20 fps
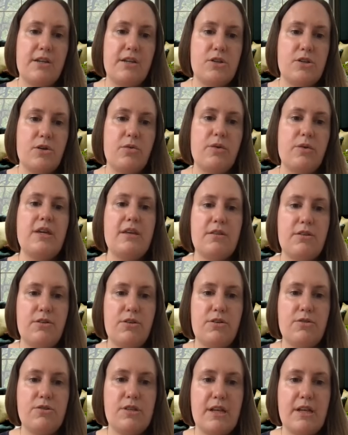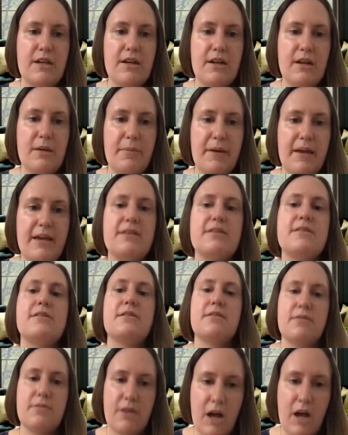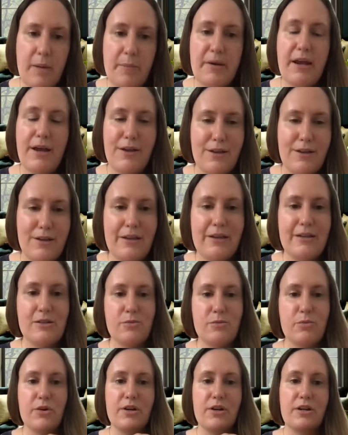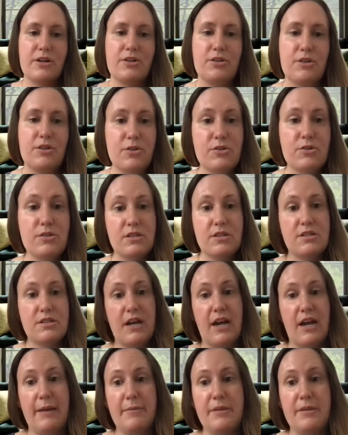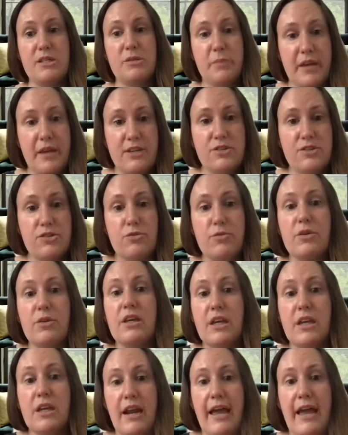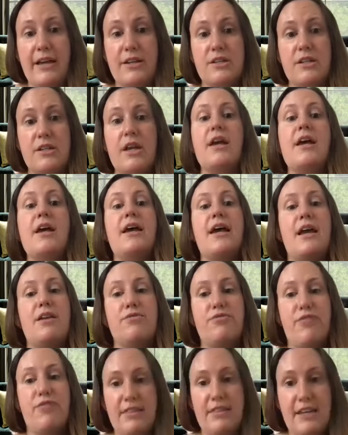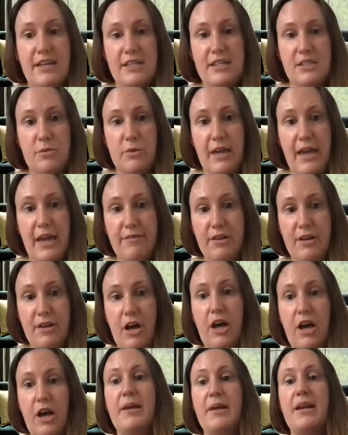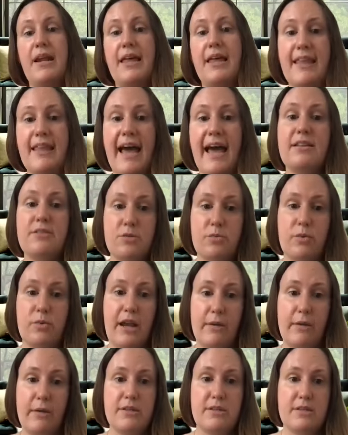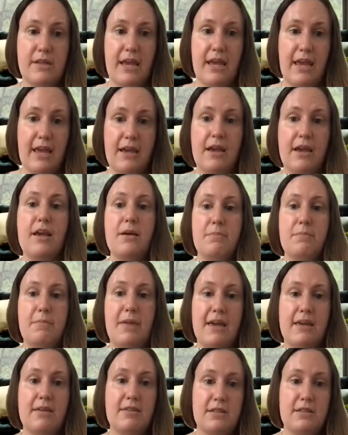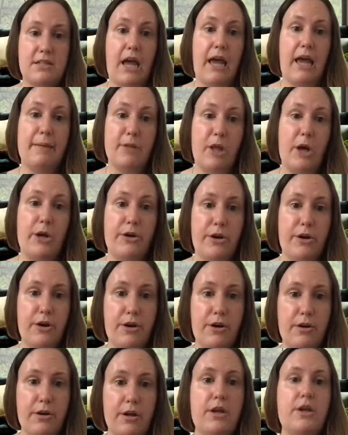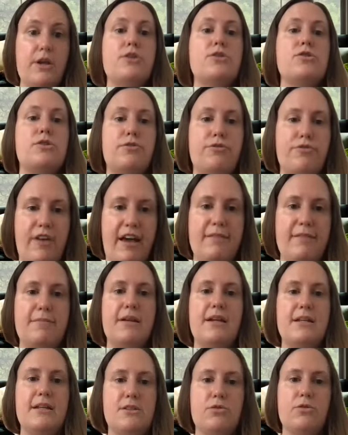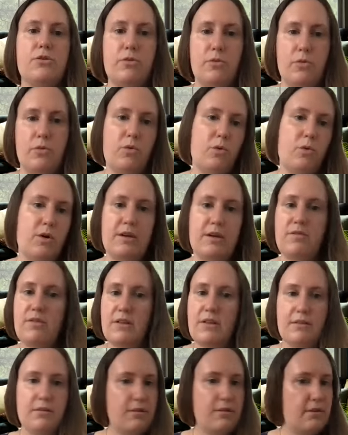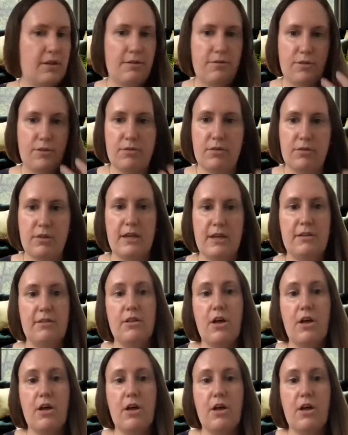So either you set it up as commonalities, we're going to use this time and space to really connect and find things that we have in common. And that's when I would say make the time longer. So 5 minutes or even if you think